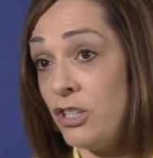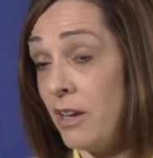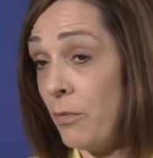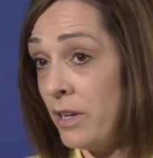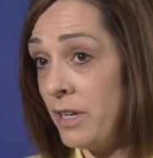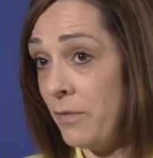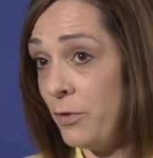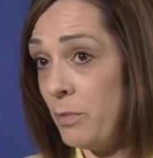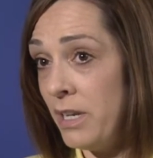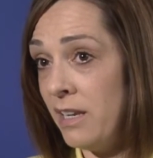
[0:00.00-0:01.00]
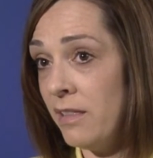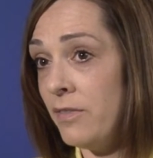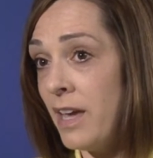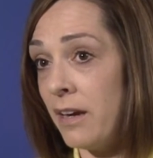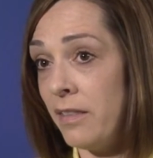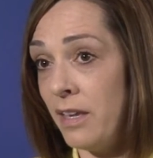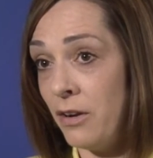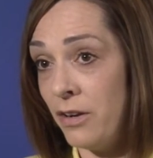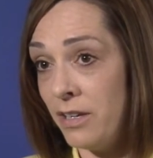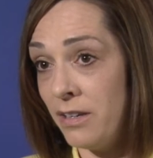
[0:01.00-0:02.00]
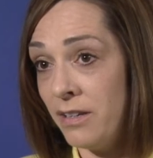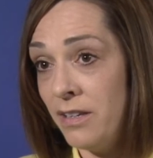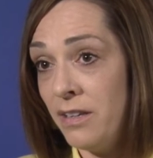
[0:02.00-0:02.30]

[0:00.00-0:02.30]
had one nephew, but he lived out of the area.